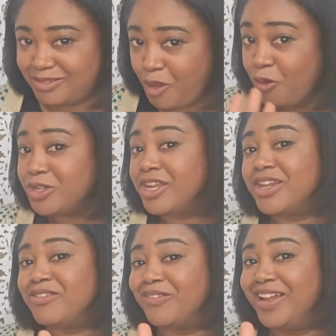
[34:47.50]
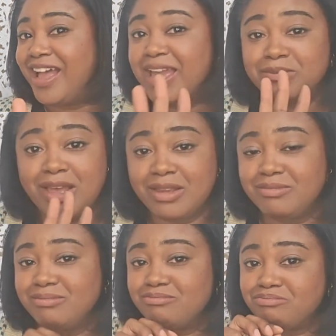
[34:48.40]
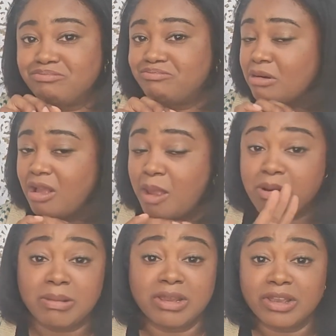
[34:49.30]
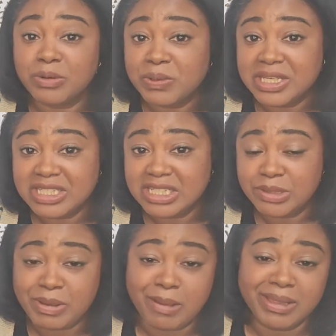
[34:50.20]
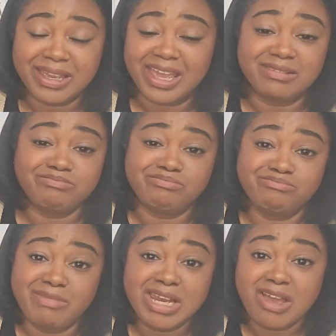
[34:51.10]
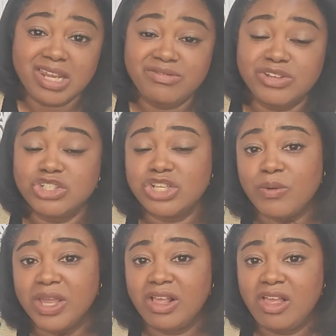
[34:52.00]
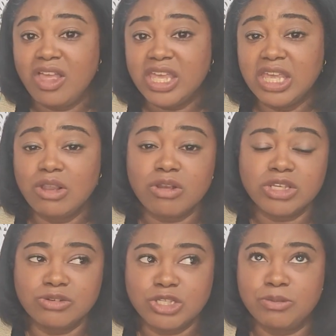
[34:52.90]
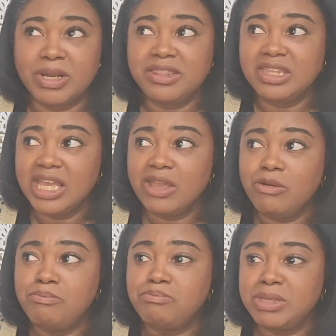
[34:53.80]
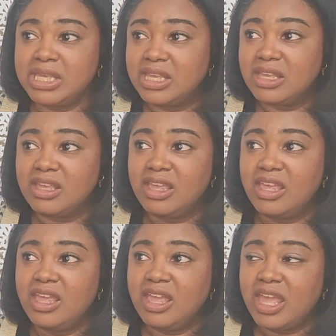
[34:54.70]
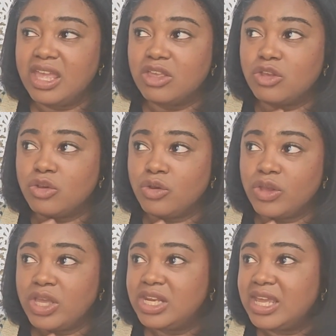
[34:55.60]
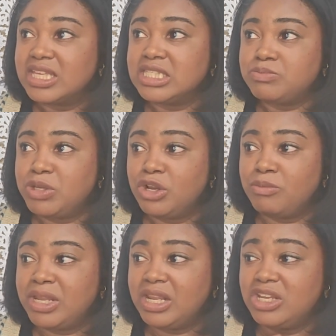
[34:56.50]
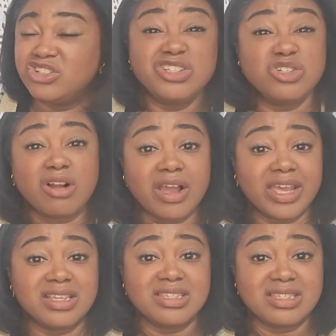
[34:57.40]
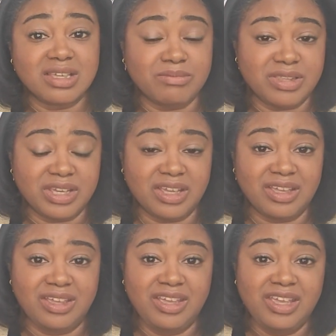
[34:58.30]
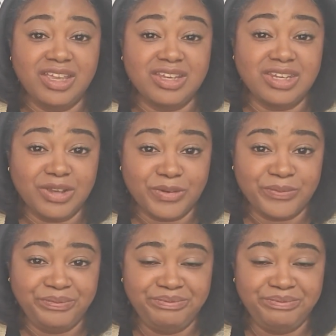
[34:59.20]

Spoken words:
Hold on, everyone. I'm probably not going to release it to the public. I may not even show it here on YouTube, but I think it would be a good experiment in just trying something new.